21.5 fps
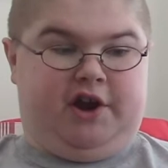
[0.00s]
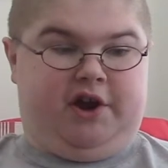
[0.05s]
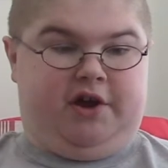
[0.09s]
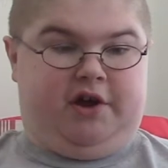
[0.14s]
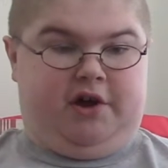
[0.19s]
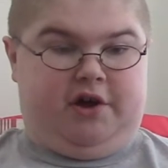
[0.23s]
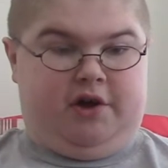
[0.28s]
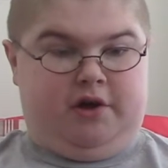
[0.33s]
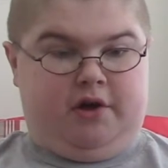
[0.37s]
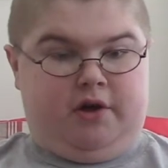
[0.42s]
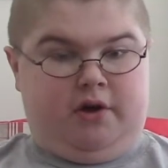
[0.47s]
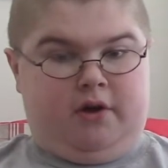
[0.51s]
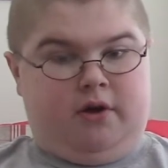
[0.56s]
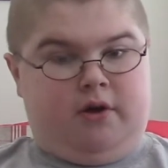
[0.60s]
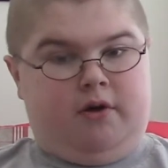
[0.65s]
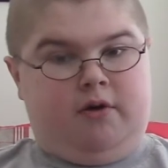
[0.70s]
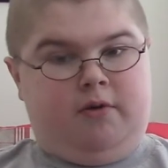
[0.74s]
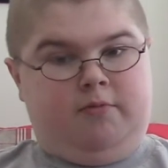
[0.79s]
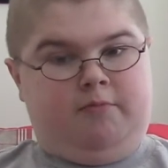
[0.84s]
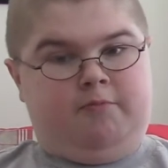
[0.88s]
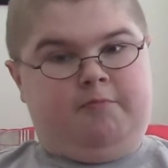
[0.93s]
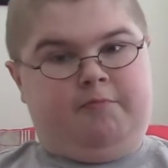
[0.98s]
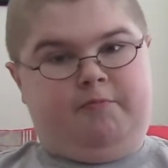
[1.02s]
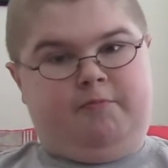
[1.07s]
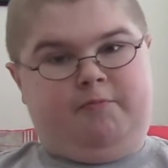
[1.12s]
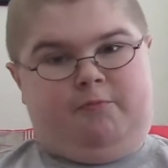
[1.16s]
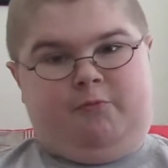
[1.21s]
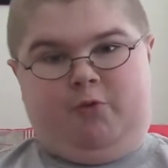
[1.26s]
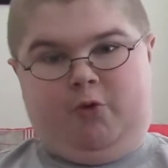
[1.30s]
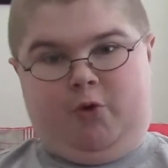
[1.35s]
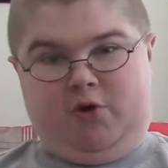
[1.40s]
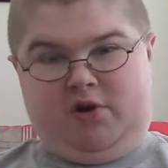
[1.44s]
of
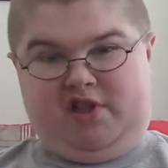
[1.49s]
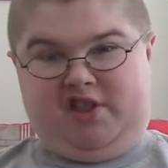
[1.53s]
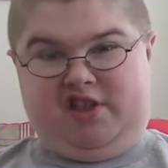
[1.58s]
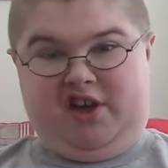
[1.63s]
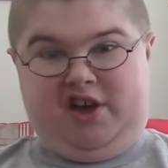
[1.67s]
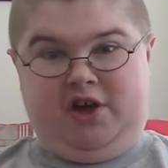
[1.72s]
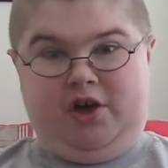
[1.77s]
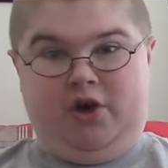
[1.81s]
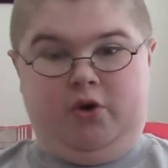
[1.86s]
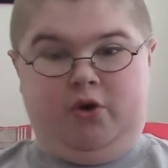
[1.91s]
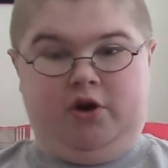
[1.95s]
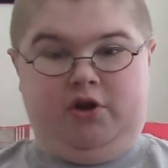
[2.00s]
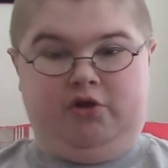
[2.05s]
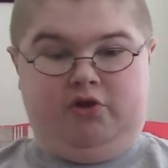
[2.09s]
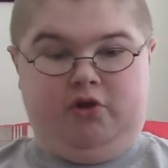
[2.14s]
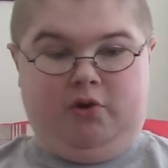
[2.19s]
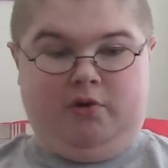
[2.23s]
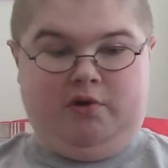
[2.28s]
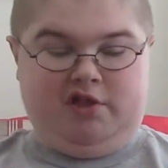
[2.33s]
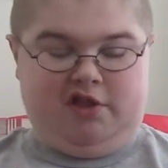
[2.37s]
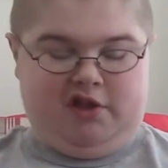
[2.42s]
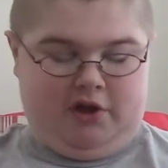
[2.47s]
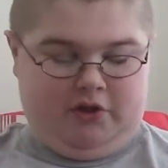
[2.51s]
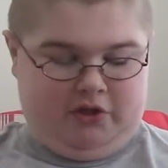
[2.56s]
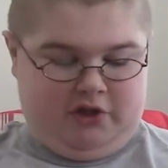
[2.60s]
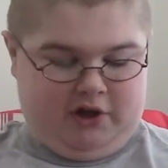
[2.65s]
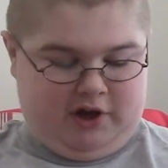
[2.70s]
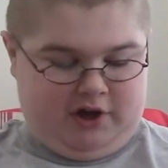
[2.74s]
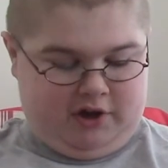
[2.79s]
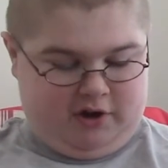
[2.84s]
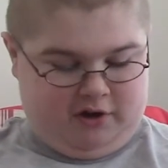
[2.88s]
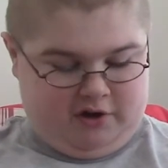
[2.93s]
forcing you to do
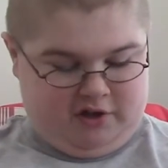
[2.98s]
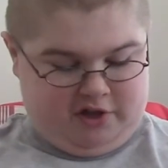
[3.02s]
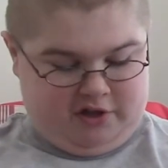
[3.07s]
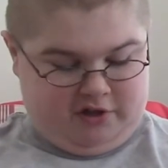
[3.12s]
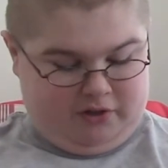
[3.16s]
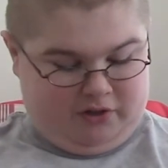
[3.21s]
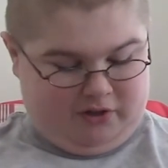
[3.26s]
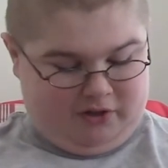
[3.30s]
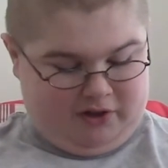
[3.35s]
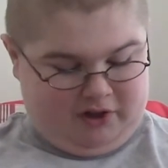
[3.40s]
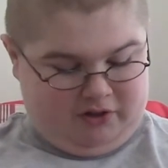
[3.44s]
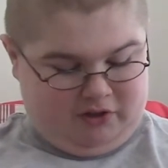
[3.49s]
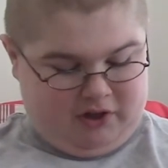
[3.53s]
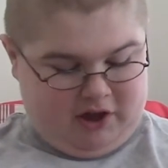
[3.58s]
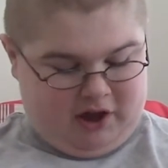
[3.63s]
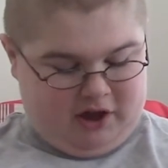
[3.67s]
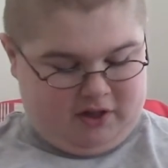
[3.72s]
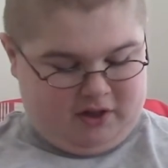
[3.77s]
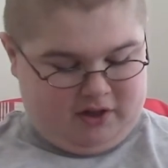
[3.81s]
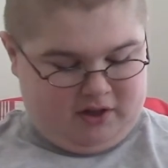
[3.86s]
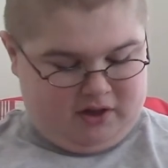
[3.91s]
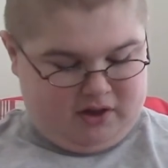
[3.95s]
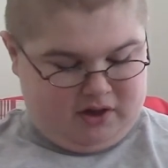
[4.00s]
something or something like that.